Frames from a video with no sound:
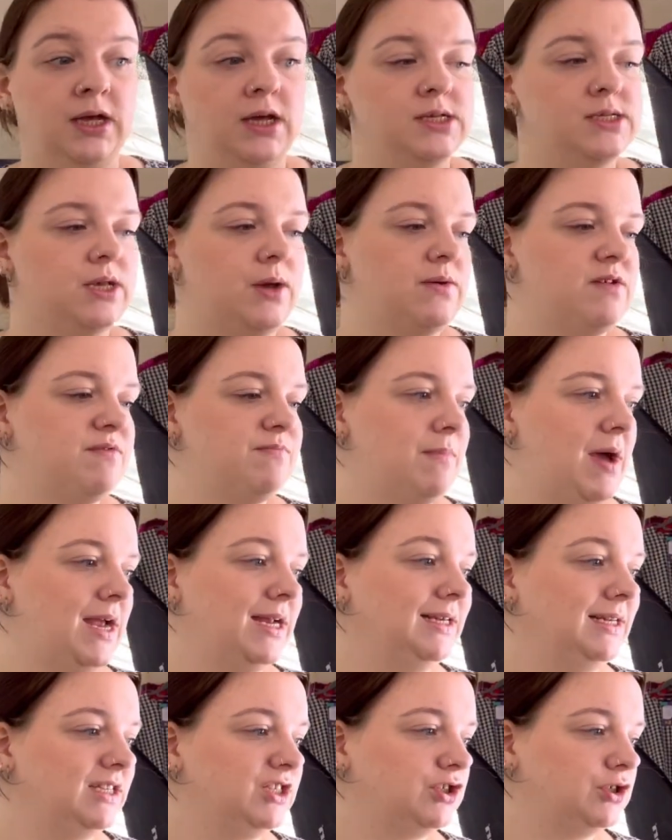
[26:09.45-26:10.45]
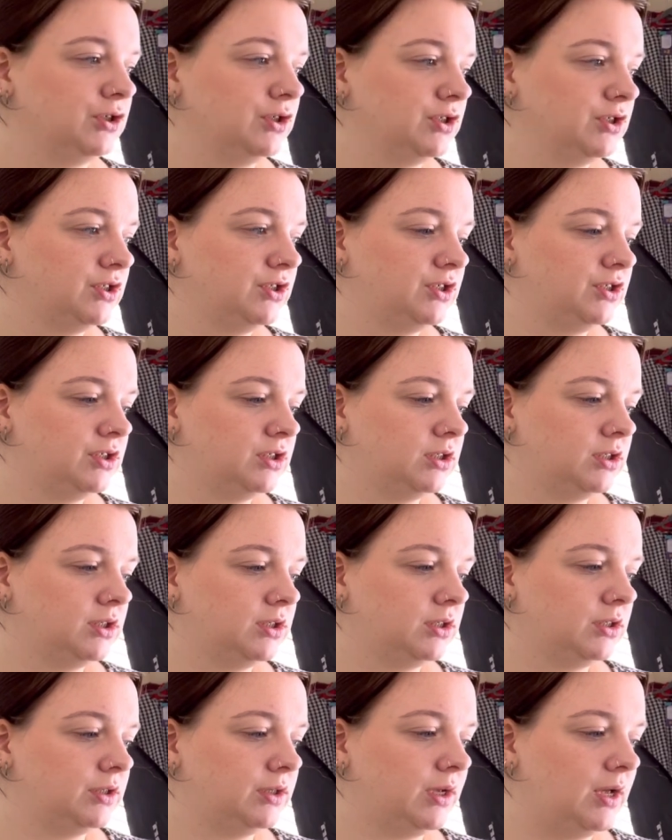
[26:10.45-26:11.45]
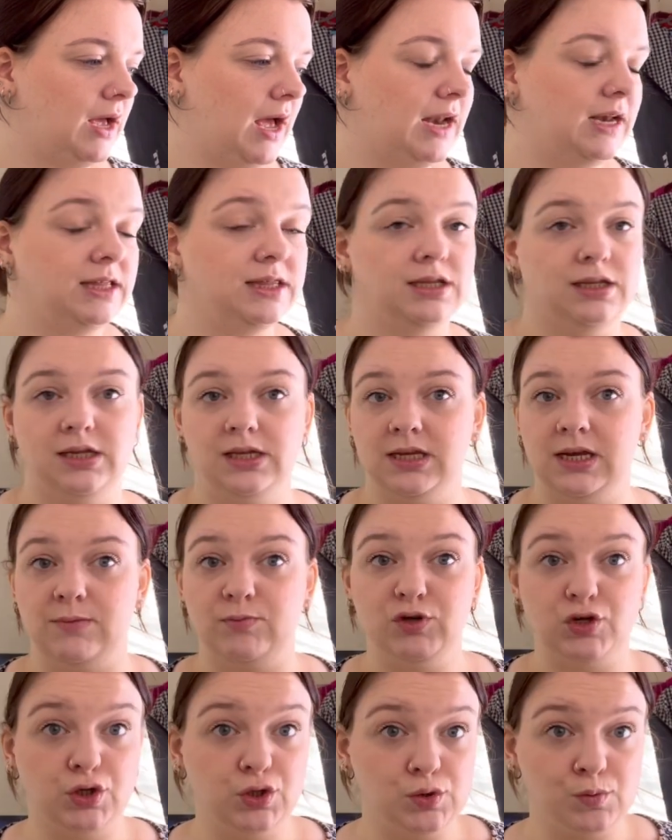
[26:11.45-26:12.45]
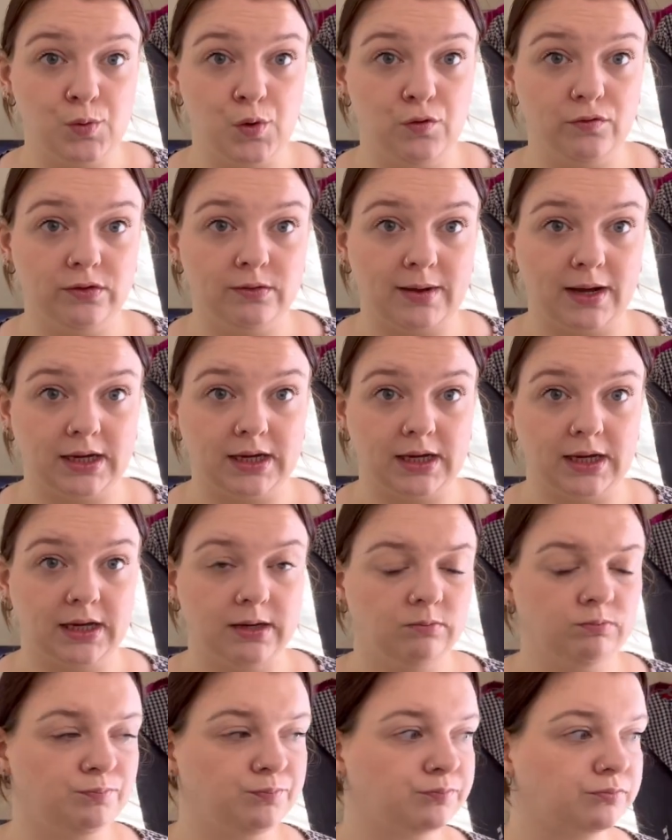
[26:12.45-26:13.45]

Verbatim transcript: So it's mainly just anything that's either too small for the mannequin,